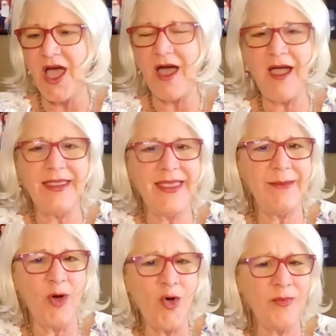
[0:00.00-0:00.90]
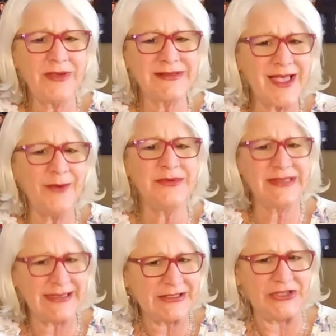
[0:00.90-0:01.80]
I came home because I
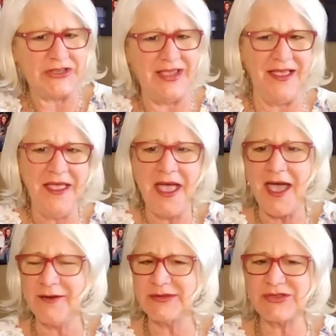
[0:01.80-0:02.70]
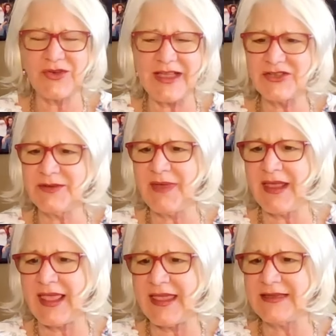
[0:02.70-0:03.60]
was itchy. I was scratching
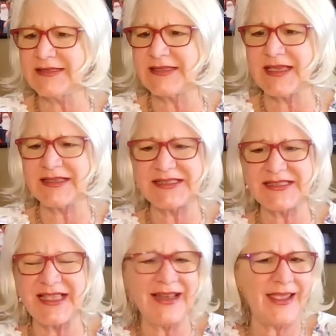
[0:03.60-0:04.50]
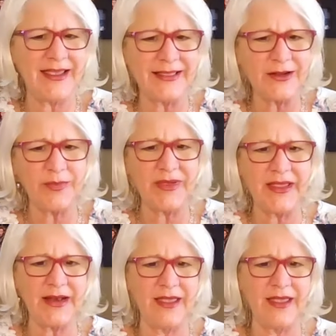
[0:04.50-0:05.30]
my legs uh, Sunday a little bit.